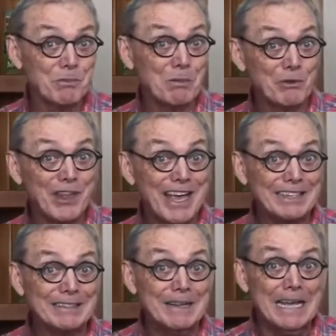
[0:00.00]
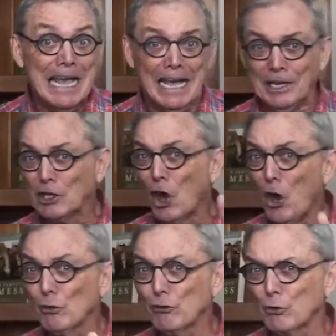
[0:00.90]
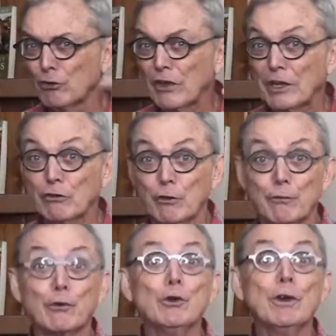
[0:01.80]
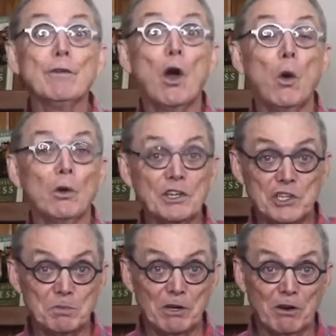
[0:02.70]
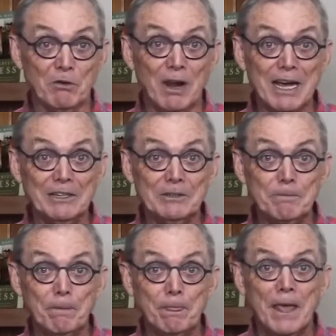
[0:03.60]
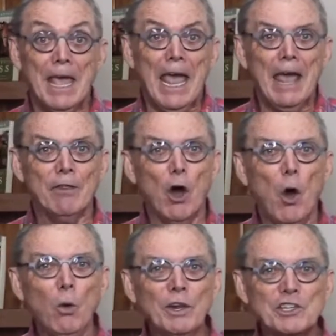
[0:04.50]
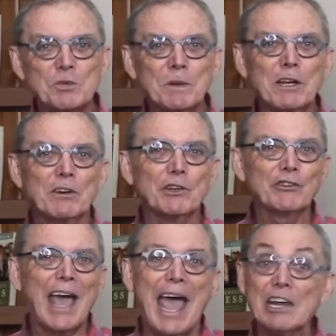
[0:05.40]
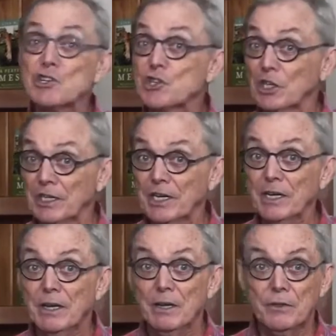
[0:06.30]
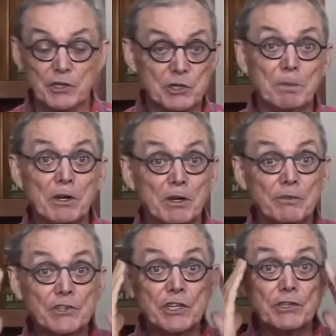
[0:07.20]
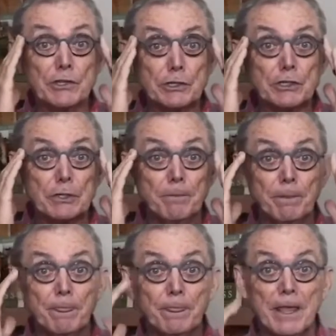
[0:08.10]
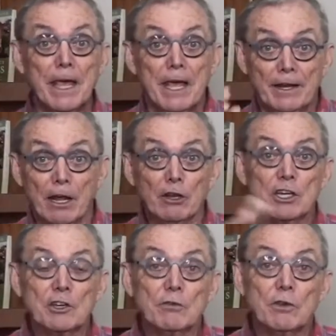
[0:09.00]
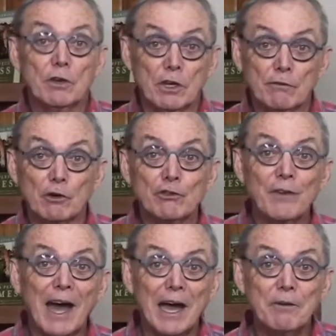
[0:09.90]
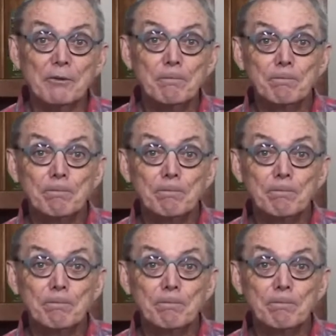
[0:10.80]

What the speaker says: Do you remember that? And he calls those things the fruit of the Holy Spirit, right? And the Holy Spirit is actually the Spirit of Jesus. Now look at verse 5.